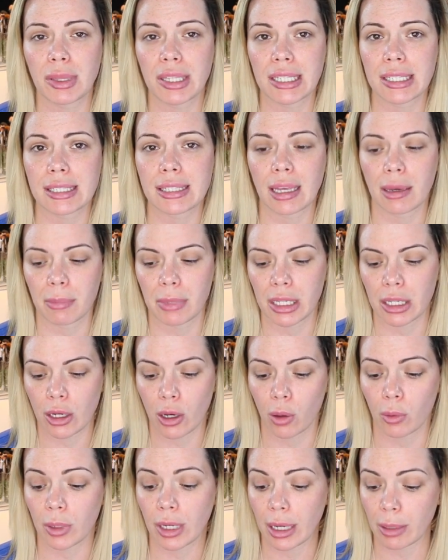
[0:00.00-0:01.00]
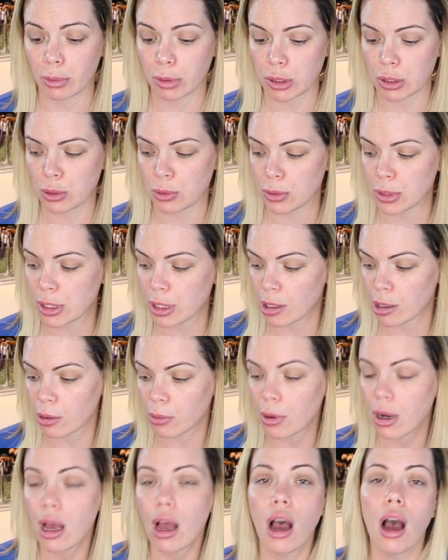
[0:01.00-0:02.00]
please let me know and I will do
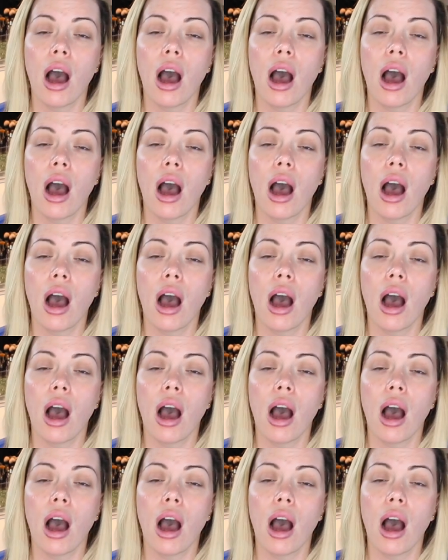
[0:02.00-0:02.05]
so.